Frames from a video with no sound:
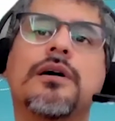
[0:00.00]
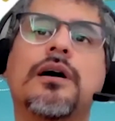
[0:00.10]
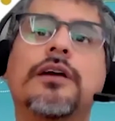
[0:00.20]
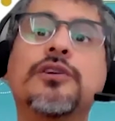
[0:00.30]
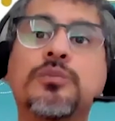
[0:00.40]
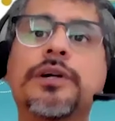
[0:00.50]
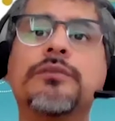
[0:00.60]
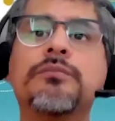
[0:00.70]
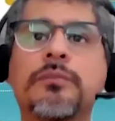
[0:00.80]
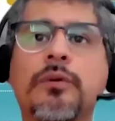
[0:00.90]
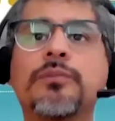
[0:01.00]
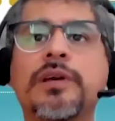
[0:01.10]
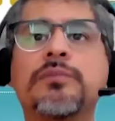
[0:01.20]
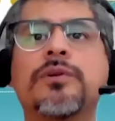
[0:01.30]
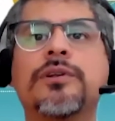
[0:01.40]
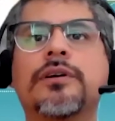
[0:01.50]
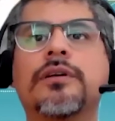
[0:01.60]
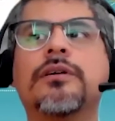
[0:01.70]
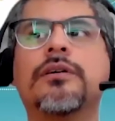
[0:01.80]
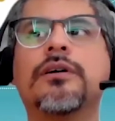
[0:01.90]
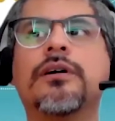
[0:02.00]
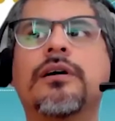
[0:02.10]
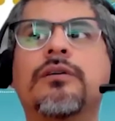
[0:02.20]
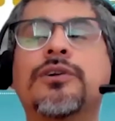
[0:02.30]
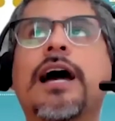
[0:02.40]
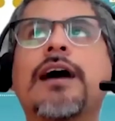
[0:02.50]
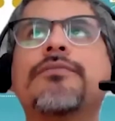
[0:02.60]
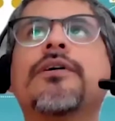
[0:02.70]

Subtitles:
and to bring more people or to have